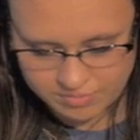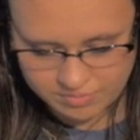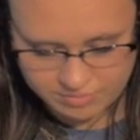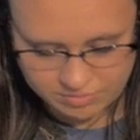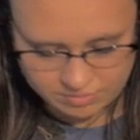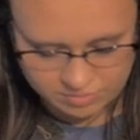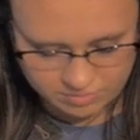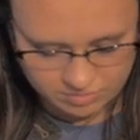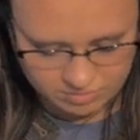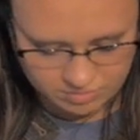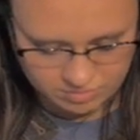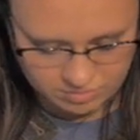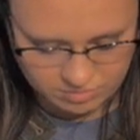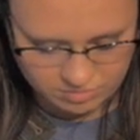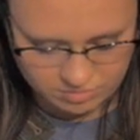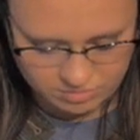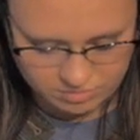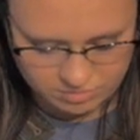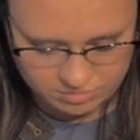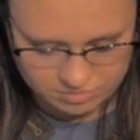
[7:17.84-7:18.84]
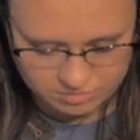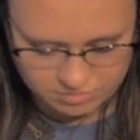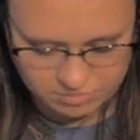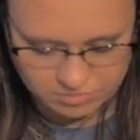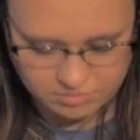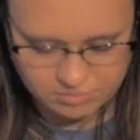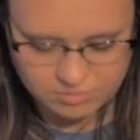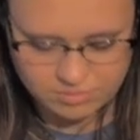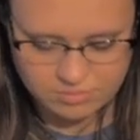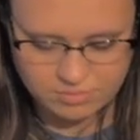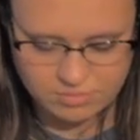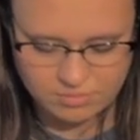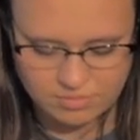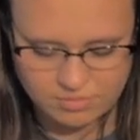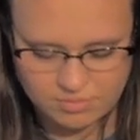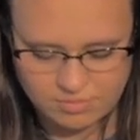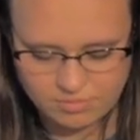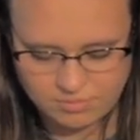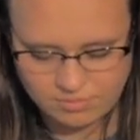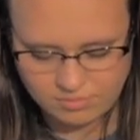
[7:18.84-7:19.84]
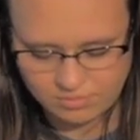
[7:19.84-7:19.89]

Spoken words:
Nothing is said.